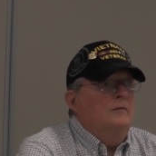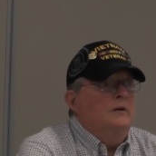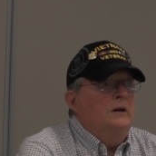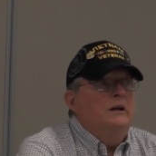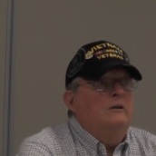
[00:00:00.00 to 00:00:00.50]

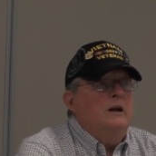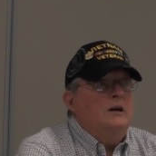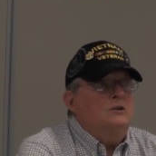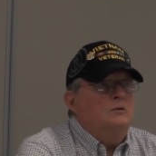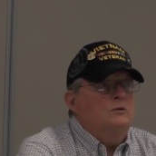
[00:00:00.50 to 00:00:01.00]
an
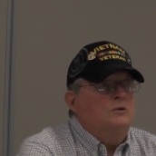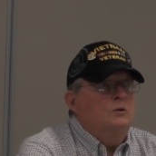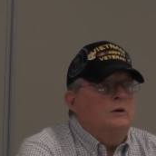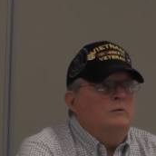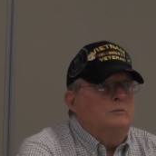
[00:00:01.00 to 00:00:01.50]
international
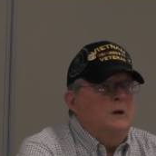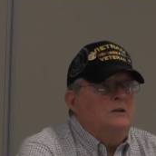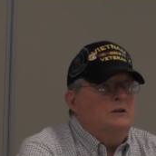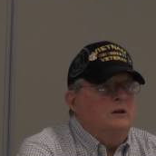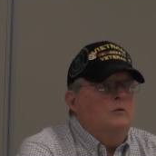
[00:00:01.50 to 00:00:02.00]
school that was
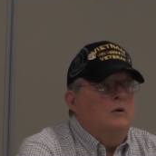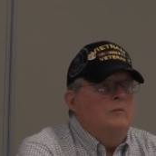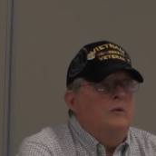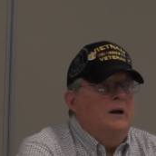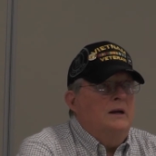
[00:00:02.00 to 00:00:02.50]
basically
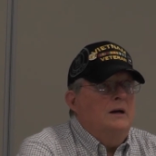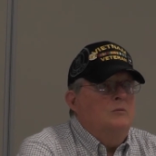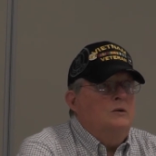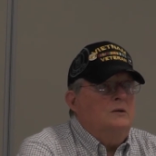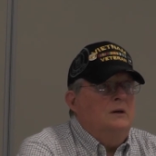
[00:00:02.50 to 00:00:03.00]
run by the
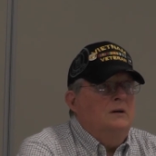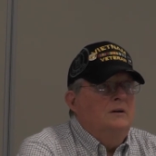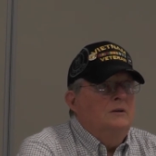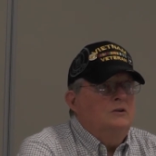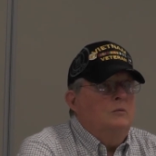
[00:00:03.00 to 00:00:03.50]
embassy.
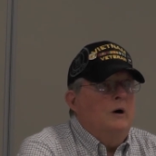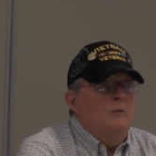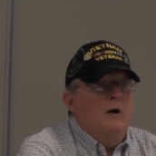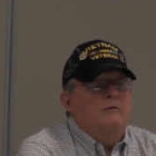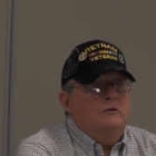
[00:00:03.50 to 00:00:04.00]
So my
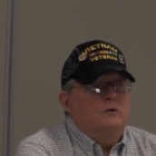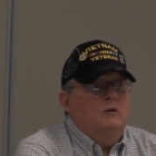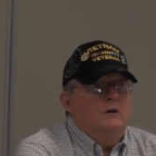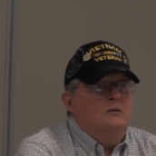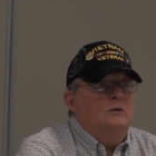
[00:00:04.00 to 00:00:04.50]
wife was
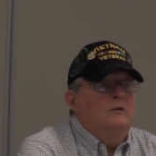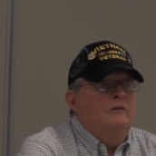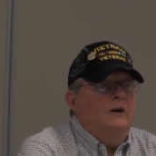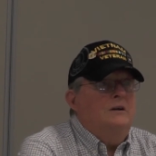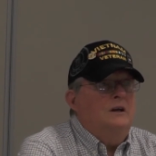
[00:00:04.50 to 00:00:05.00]
already a
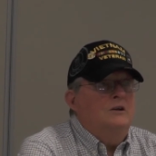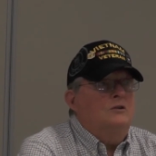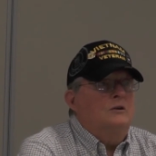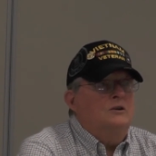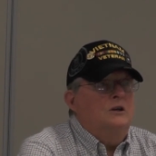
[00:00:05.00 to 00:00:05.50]
certified
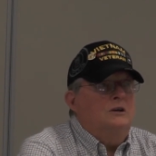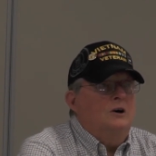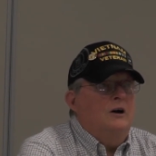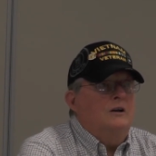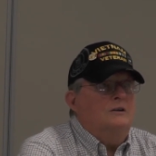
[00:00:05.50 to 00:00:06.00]
teacher, and she
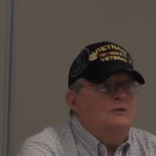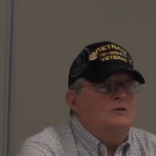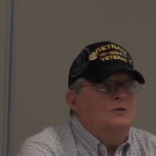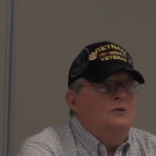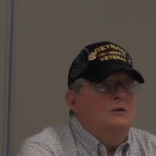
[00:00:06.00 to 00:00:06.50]
taught at the
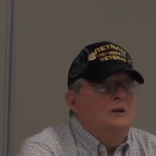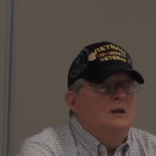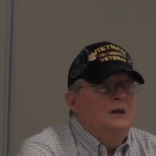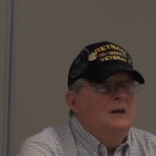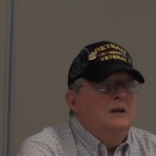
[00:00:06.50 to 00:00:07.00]
school.
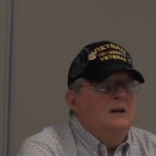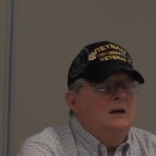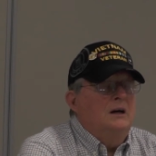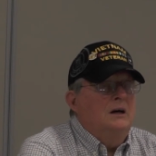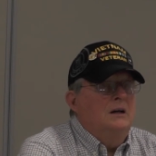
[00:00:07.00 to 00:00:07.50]

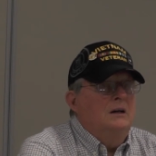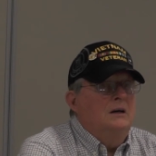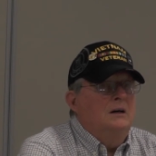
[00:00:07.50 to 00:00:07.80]
And